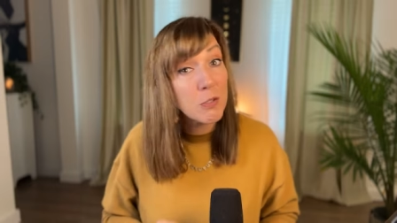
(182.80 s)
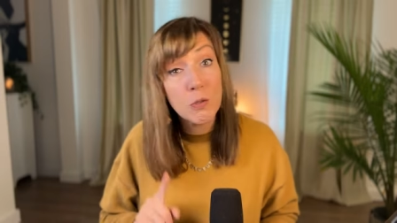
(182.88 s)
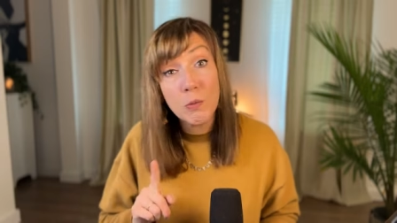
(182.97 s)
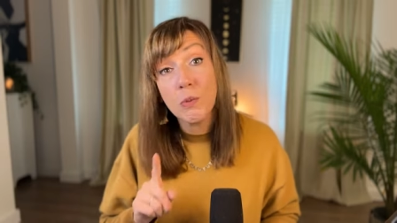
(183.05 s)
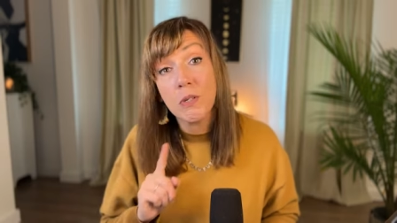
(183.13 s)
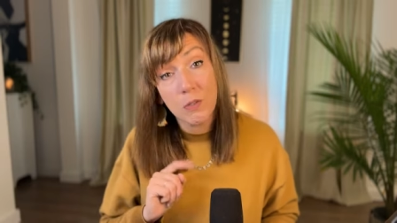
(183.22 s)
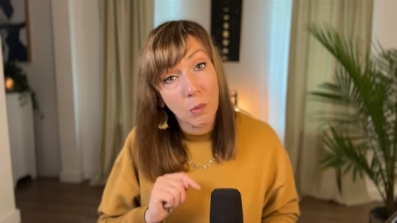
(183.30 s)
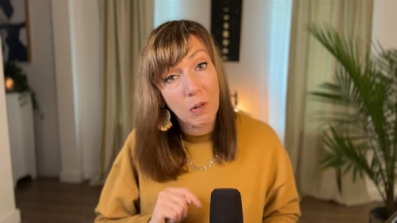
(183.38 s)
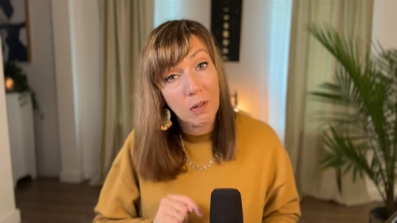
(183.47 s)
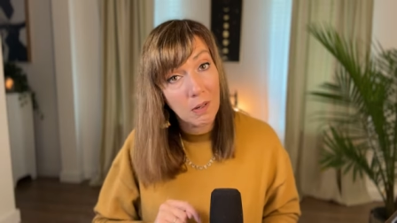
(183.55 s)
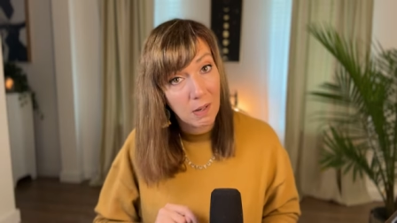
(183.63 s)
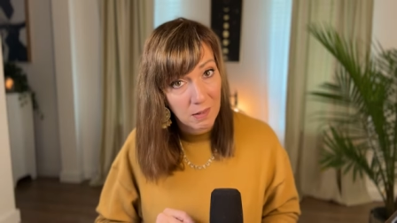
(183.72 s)
to
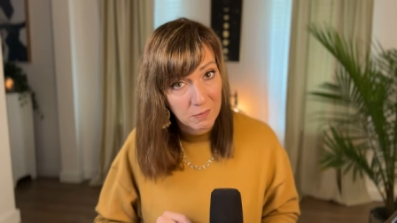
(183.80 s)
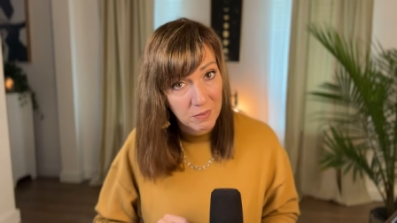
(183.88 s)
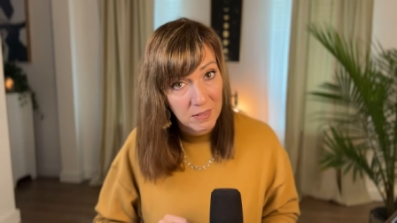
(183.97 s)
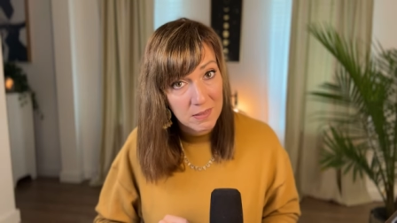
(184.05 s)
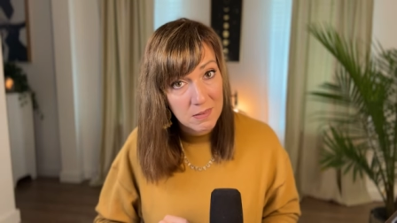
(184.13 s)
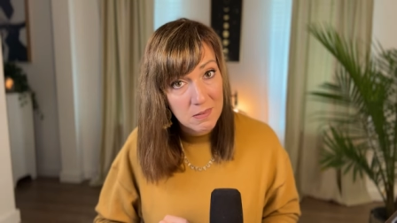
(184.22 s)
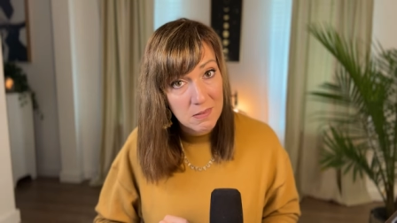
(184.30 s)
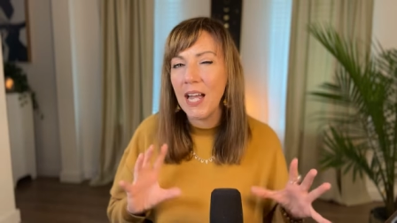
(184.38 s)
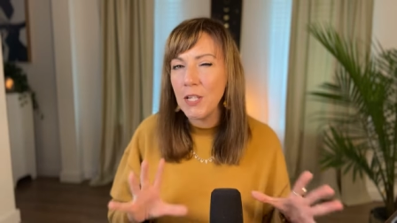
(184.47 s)
your confidence.